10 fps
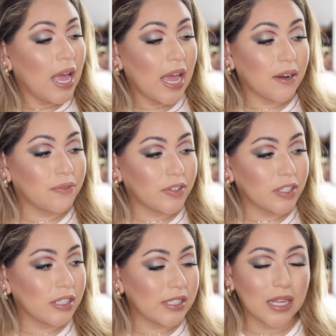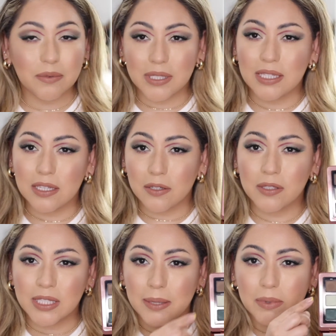At first, I was a little
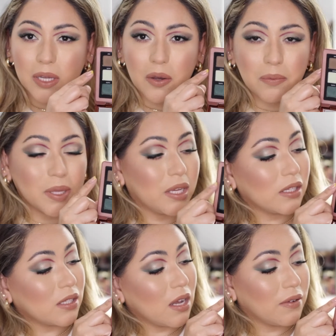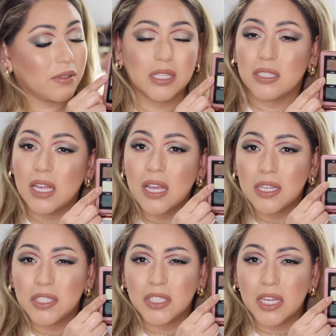skeptical because of this
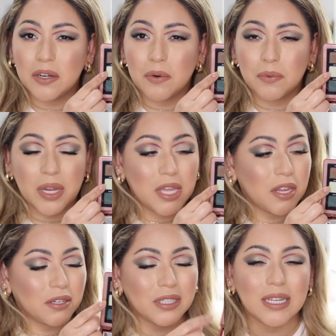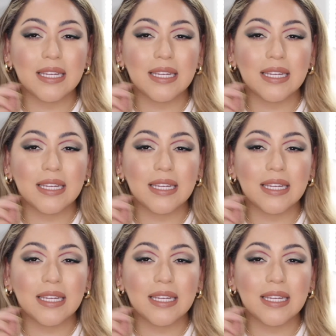shade right here.